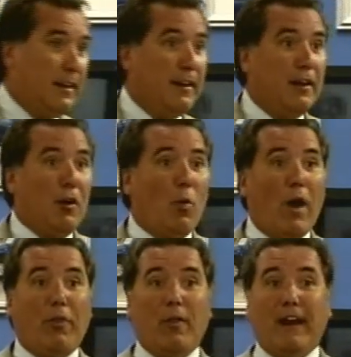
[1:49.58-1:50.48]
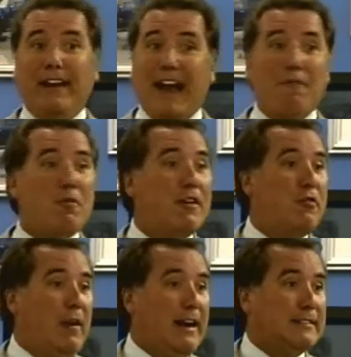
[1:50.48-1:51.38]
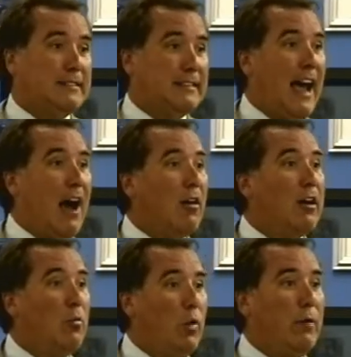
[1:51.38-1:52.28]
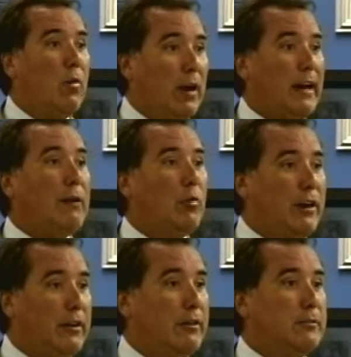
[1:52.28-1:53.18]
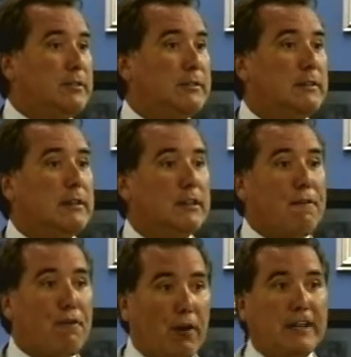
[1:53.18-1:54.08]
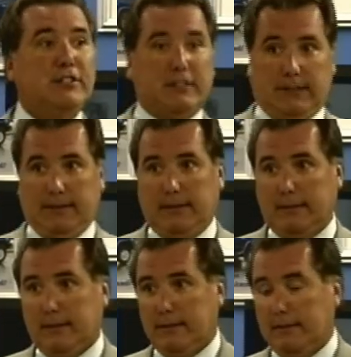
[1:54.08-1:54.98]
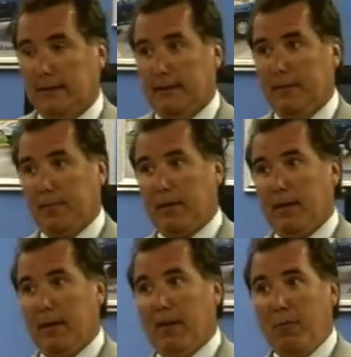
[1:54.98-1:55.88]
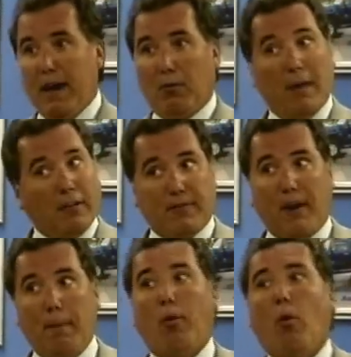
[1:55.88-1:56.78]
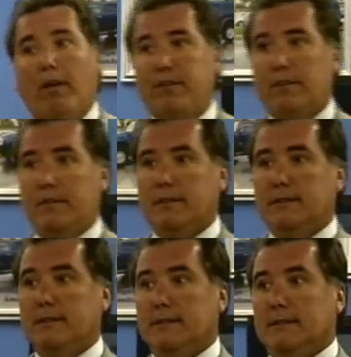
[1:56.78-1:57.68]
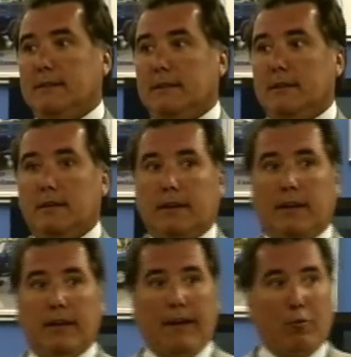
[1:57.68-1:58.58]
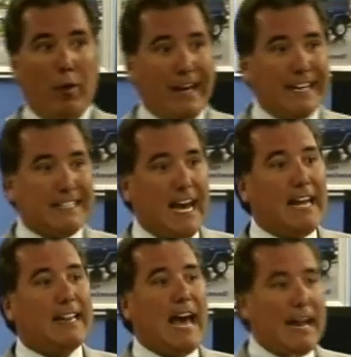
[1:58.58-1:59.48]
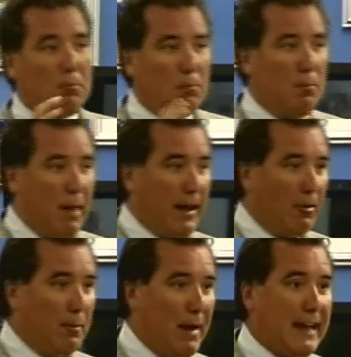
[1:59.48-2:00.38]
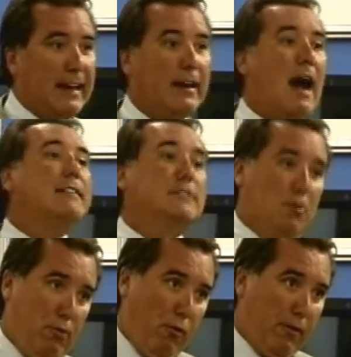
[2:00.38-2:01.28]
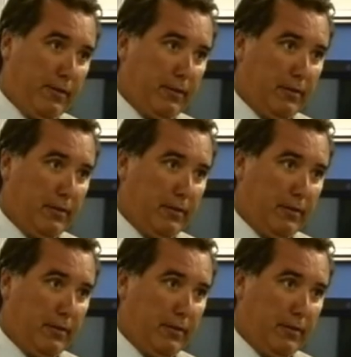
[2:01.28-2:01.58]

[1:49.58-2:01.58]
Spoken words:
What they never addressed is how could we really reduce the friction of metal. Metal's very porous. If we could take that metal and make it not so porous,